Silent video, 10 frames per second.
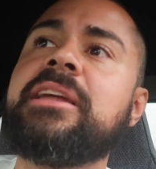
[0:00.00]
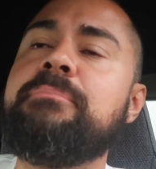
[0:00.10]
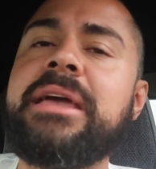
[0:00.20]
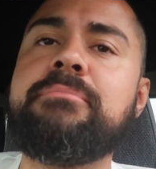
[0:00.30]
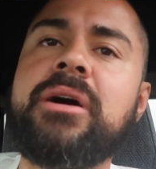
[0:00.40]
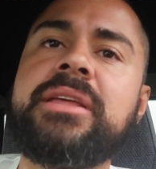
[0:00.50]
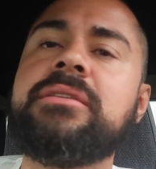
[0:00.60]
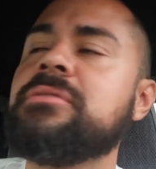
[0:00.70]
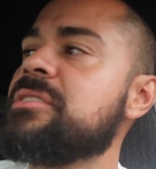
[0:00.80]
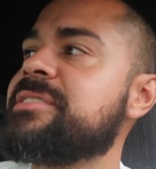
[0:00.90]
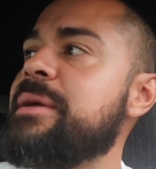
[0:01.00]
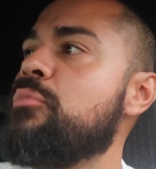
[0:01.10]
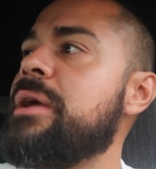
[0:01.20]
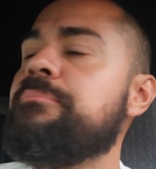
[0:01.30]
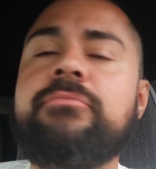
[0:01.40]
it and make money the same
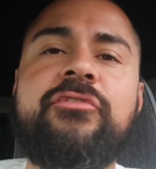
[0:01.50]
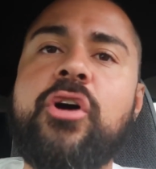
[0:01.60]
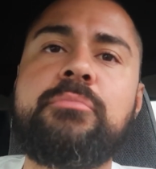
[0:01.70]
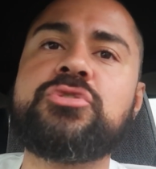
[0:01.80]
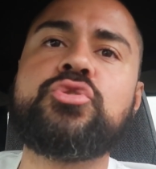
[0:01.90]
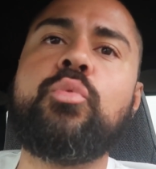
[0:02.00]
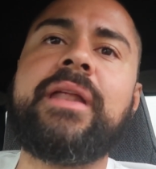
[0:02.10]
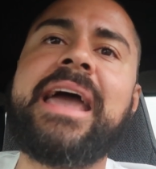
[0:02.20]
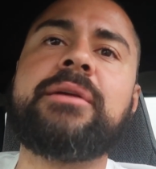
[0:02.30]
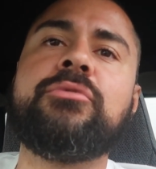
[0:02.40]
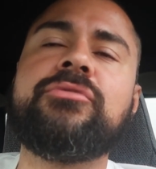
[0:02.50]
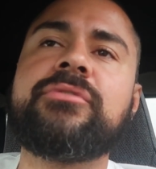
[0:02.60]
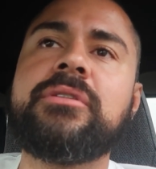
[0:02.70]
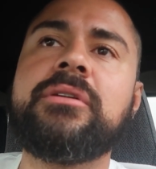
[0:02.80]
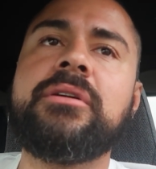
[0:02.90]
way farmers do with
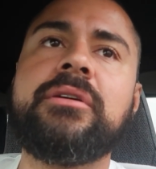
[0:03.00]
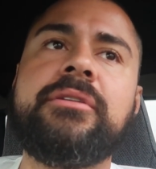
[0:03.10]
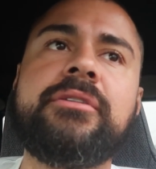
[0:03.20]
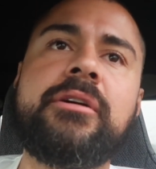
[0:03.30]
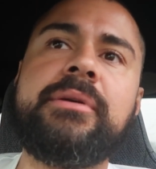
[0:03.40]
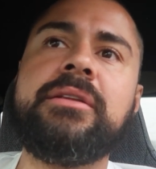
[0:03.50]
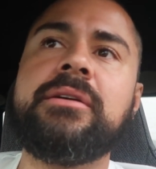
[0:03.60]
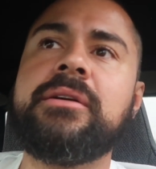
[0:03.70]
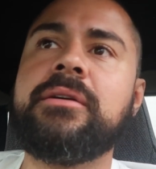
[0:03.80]
animals, you know what I mean?